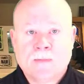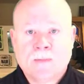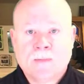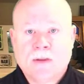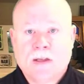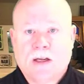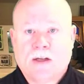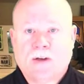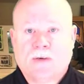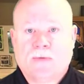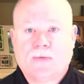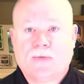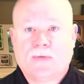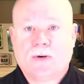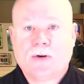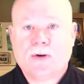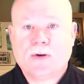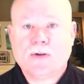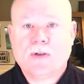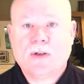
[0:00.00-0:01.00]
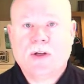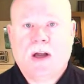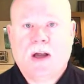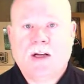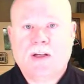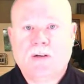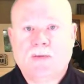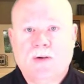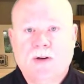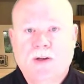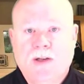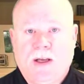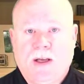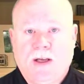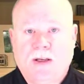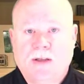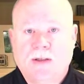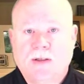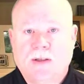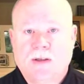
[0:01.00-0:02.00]
that defers to
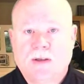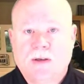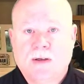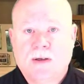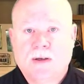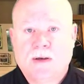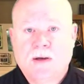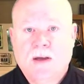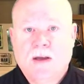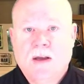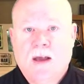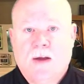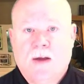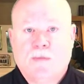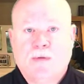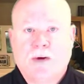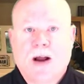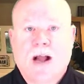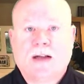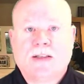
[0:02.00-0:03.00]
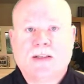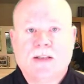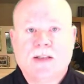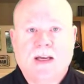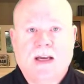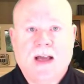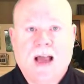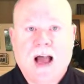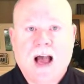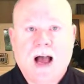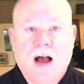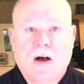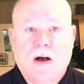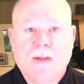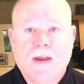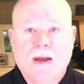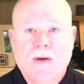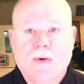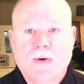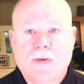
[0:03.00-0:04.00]
expertise and practicing how
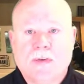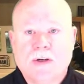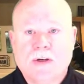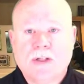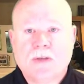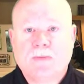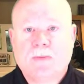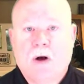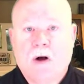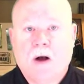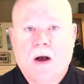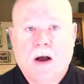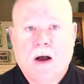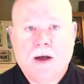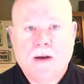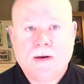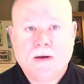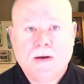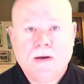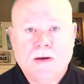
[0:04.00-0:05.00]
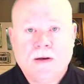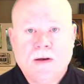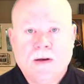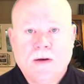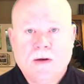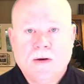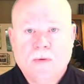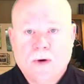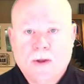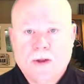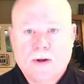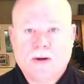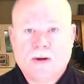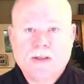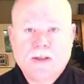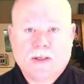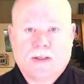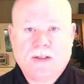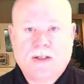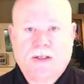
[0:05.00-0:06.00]
they would respond when there is
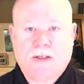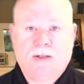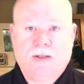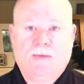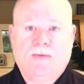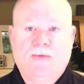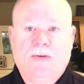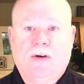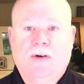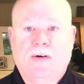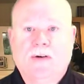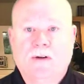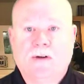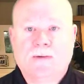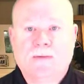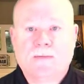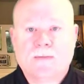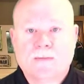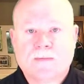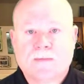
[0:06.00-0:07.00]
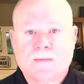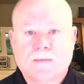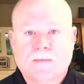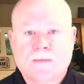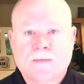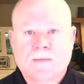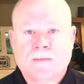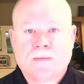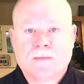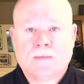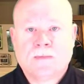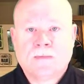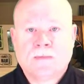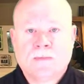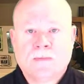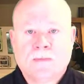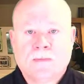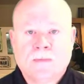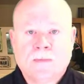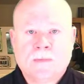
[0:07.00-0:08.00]
a system failure.
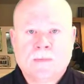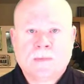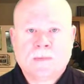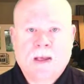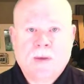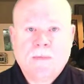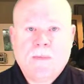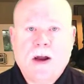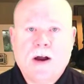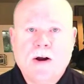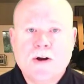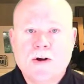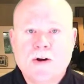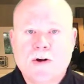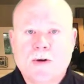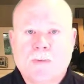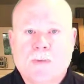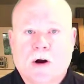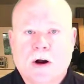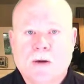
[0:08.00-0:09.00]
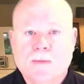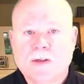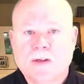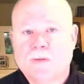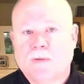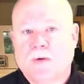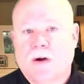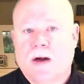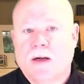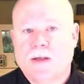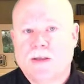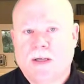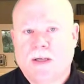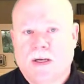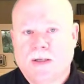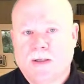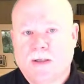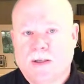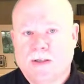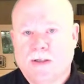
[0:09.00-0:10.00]
Compare your department's
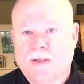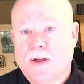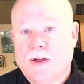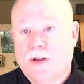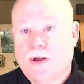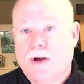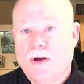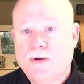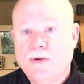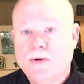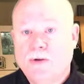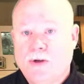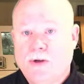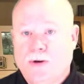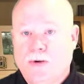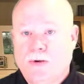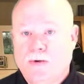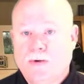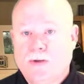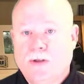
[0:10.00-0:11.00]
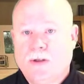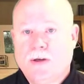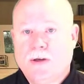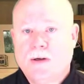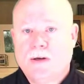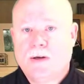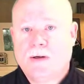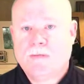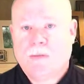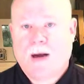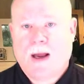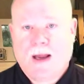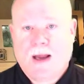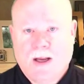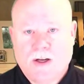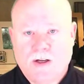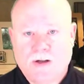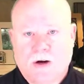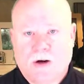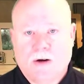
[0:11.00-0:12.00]
processes to those used by
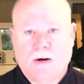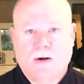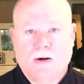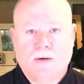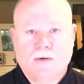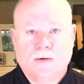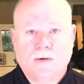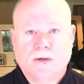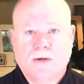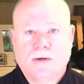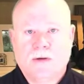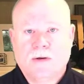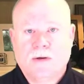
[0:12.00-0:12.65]
HROs.